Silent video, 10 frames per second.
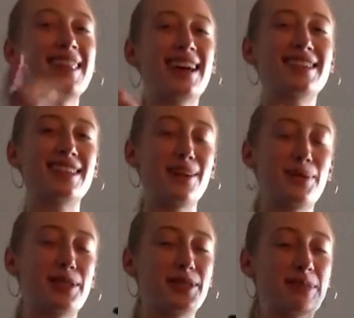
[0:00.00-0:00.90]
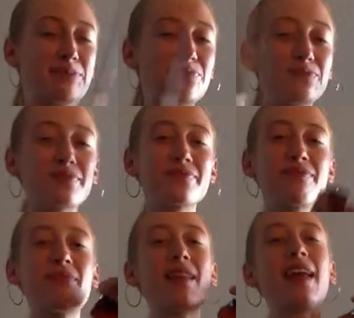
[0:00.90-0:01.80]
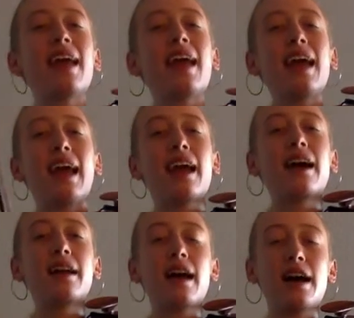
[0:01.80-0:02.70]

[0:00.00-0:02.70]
that's a tongue twister. And